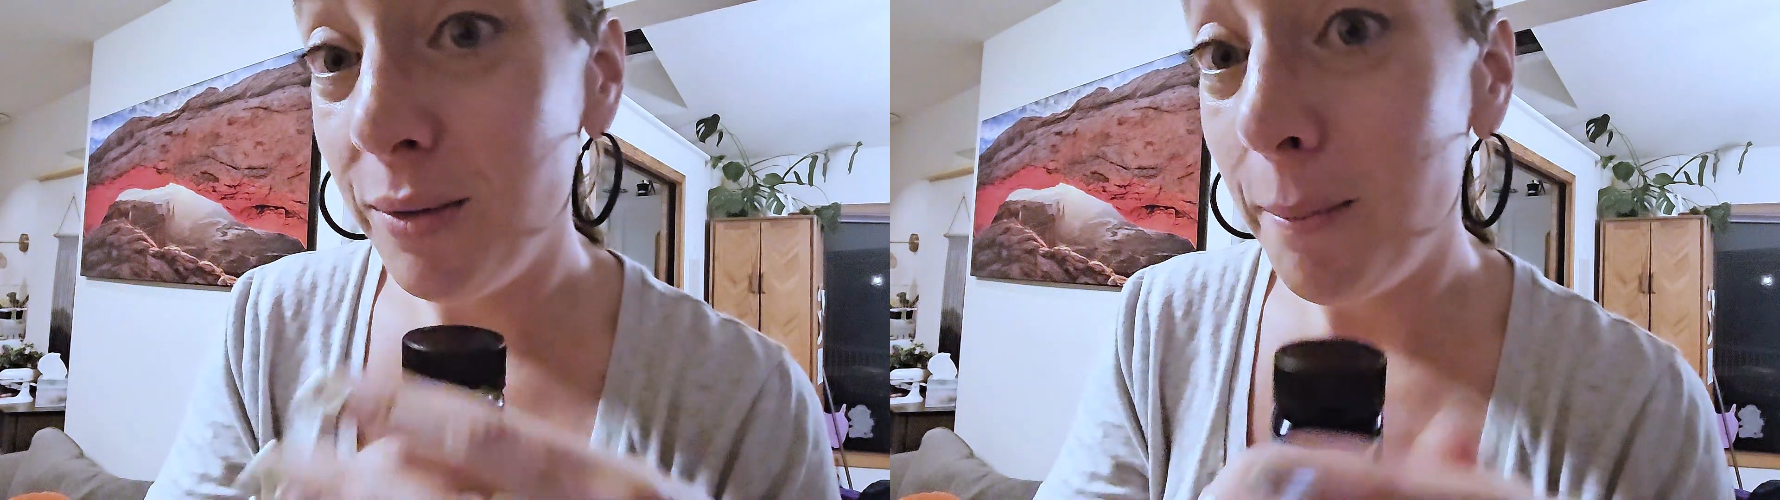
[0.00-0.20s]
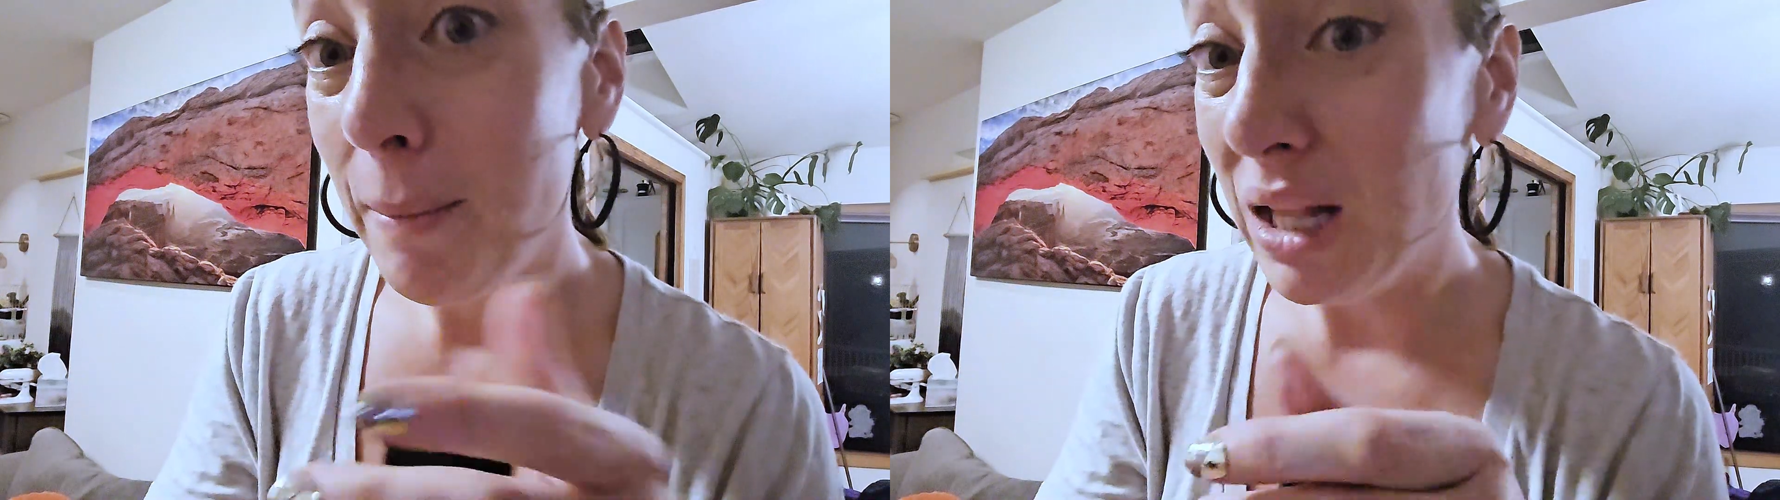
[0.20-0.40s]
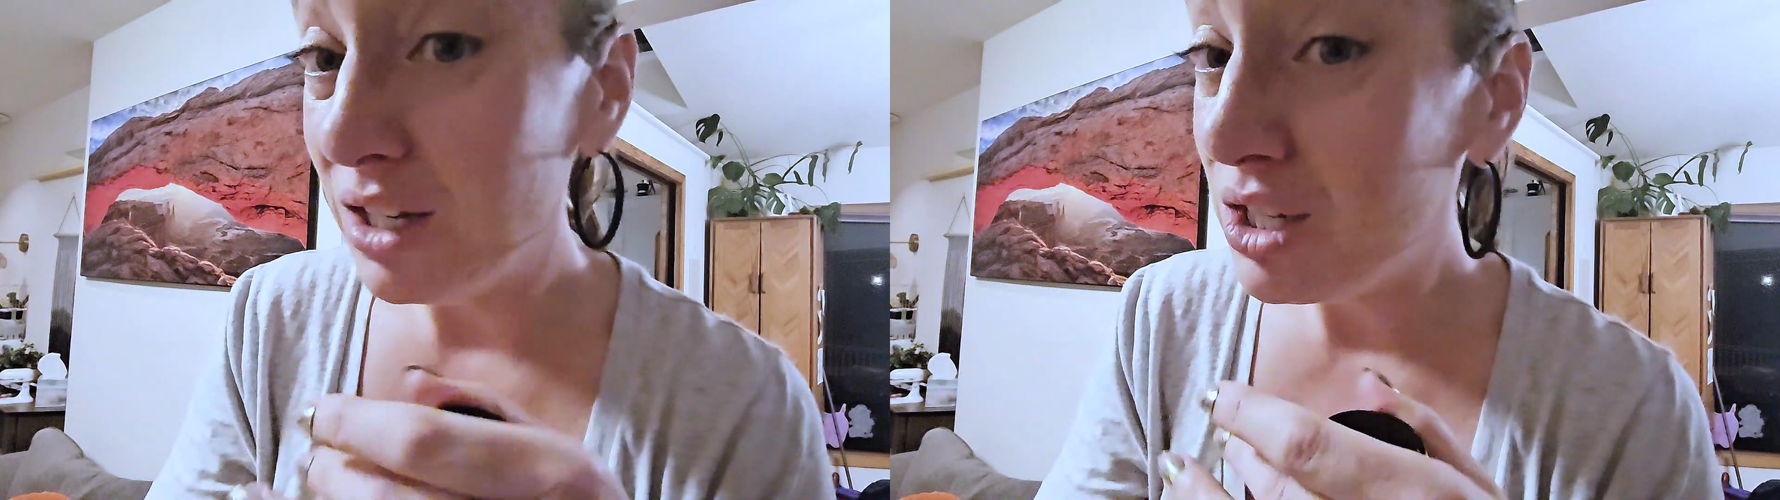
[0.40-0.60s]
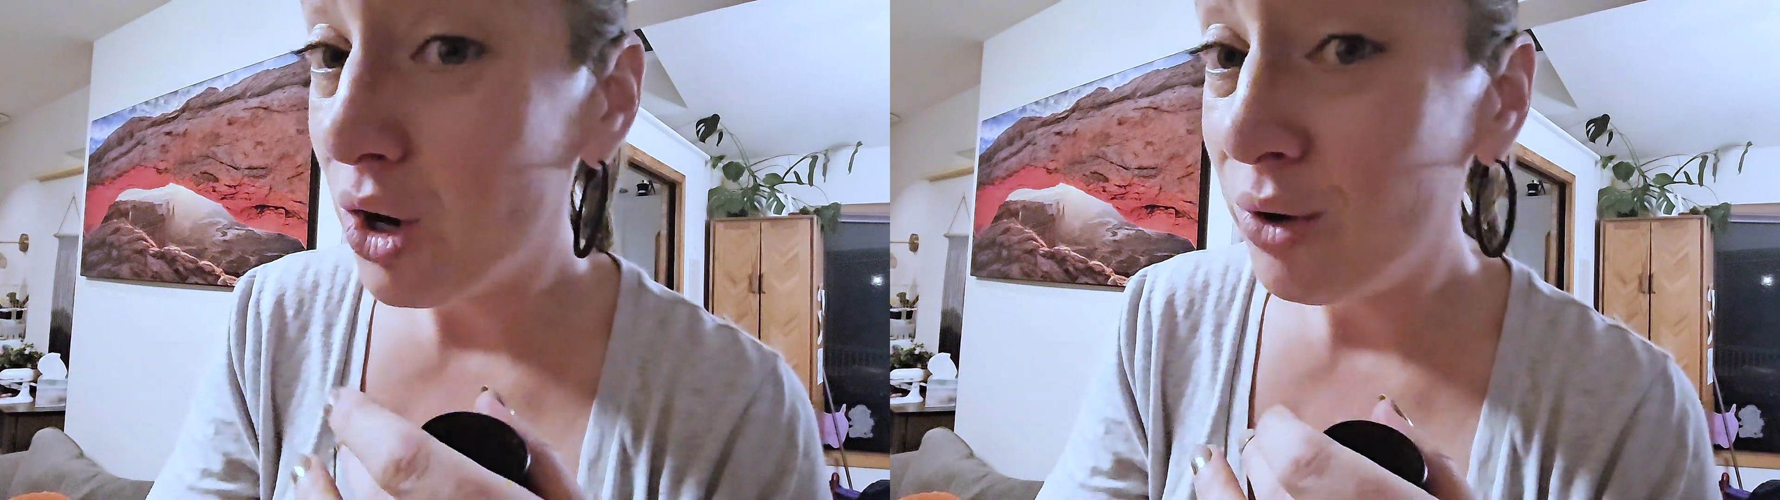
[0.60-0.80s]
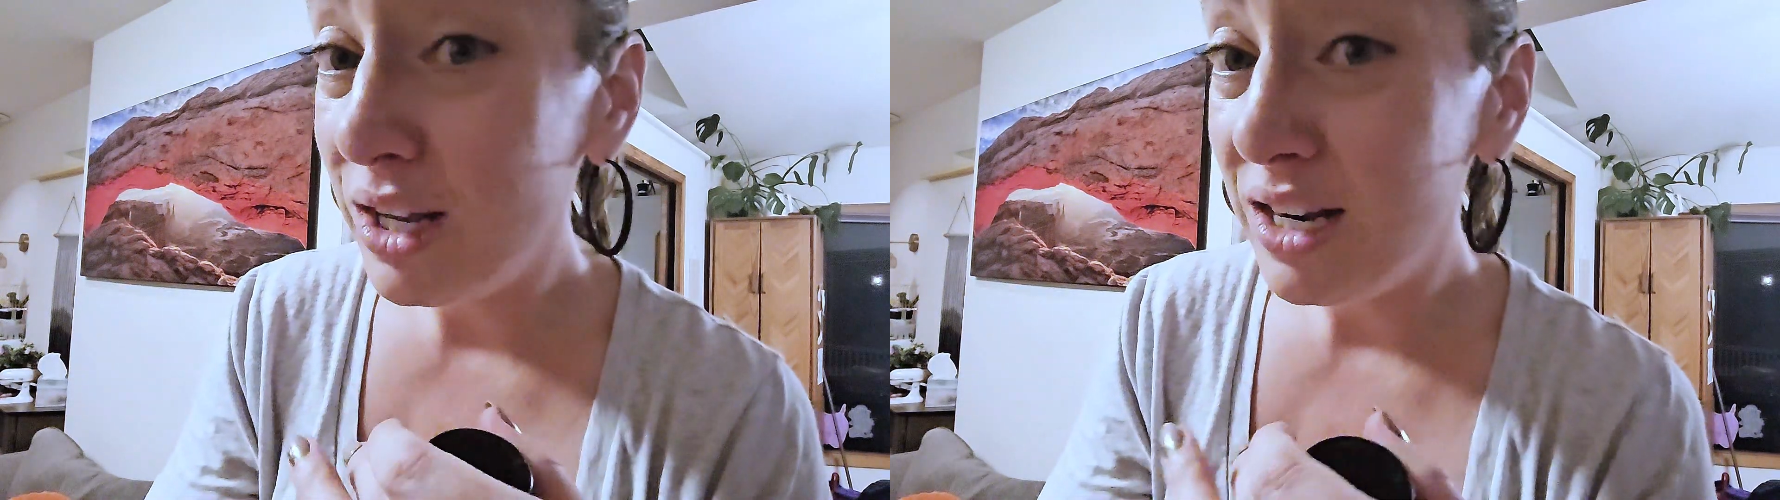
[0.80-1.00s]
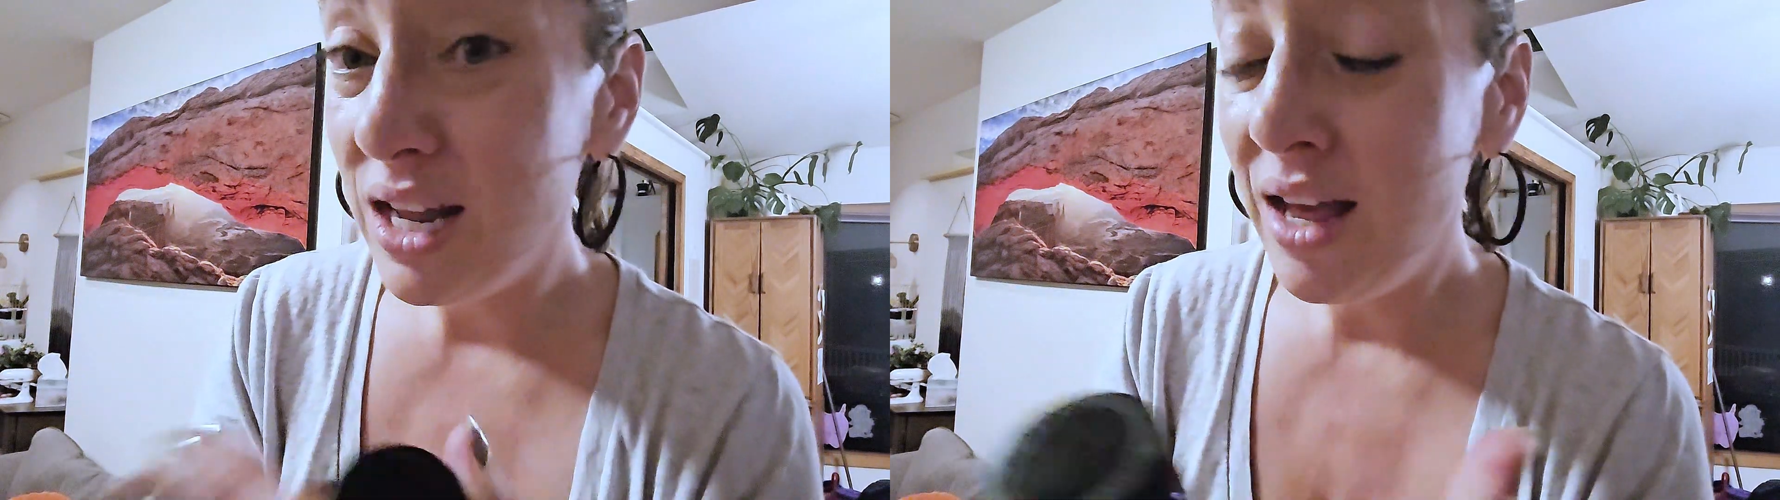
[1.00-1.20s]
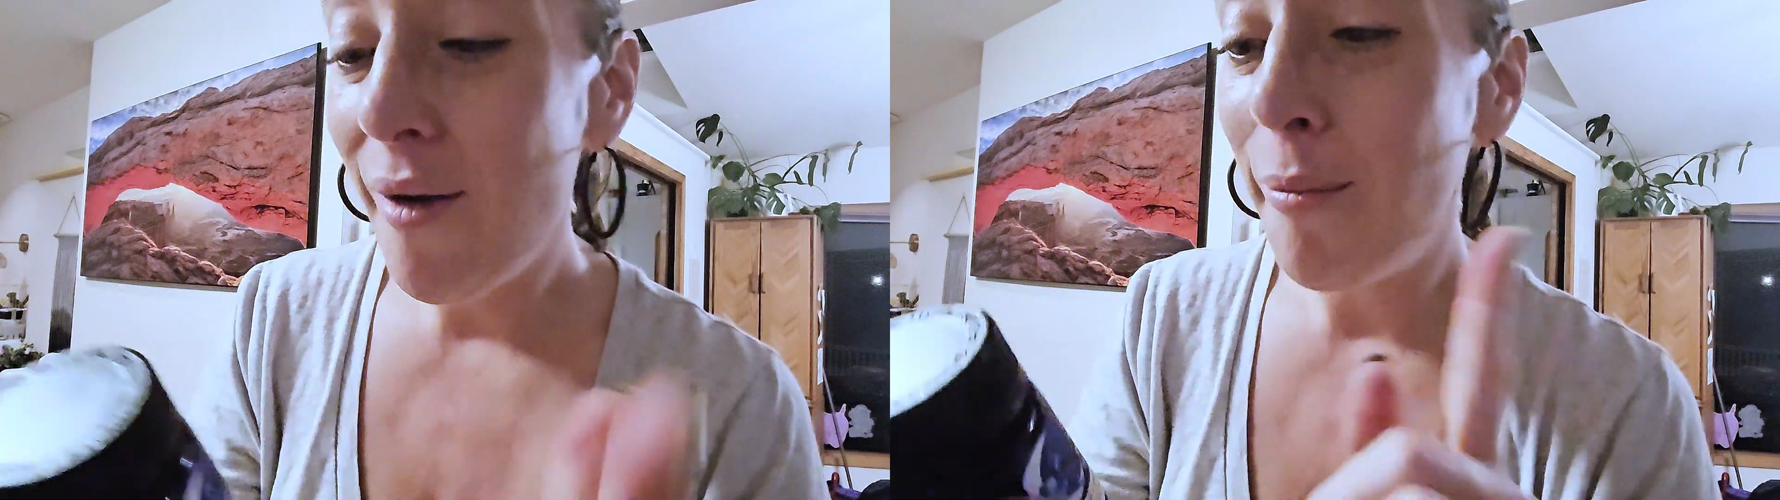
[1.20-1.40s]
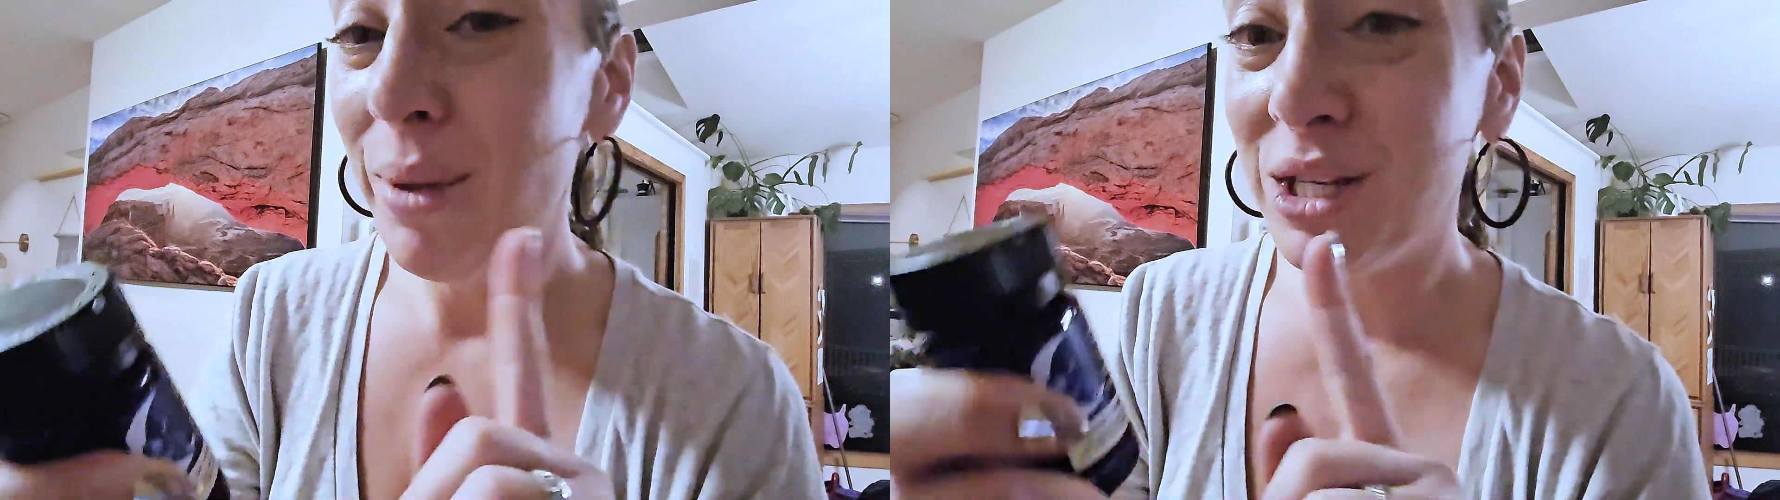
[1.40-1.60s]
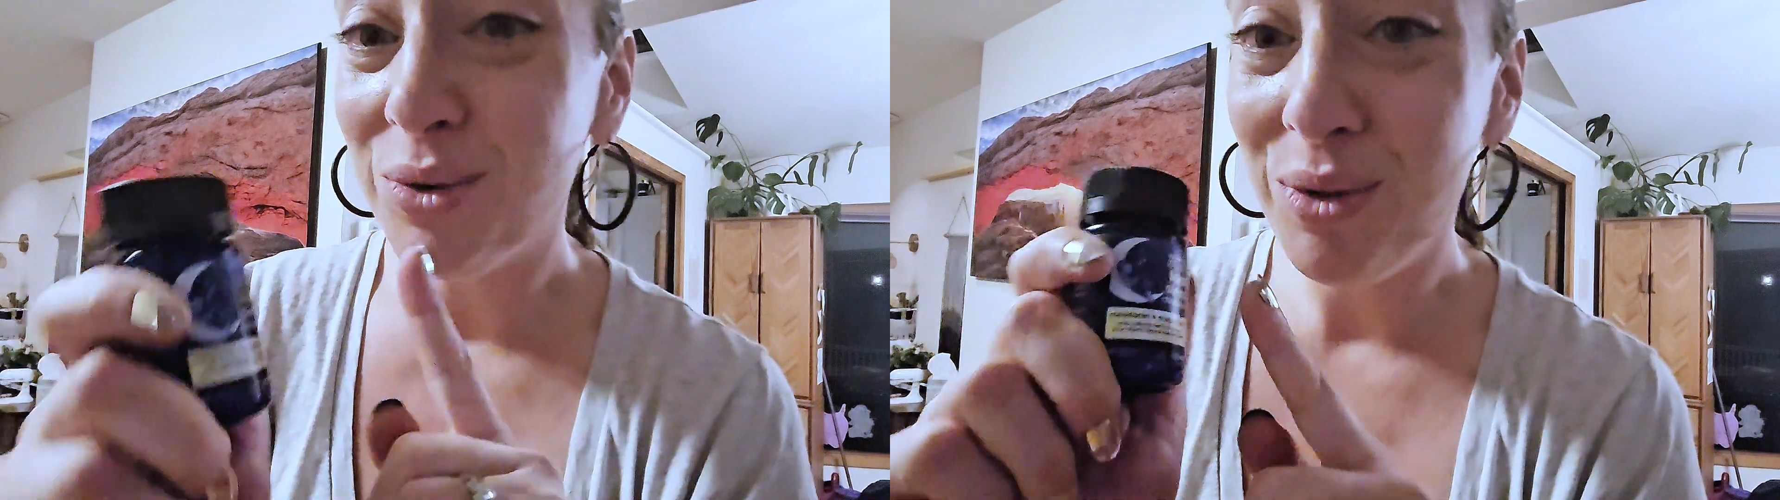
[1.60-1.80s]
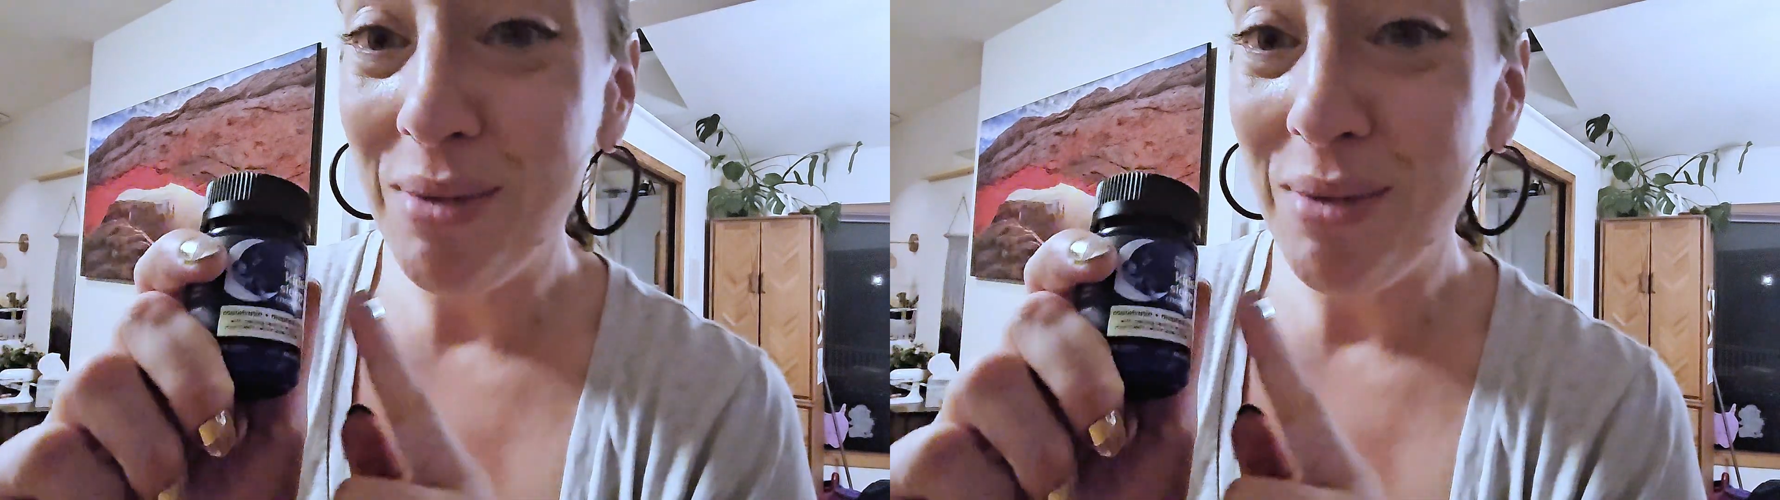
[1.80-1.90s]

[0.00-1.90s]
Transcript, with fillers: melatonin mixed with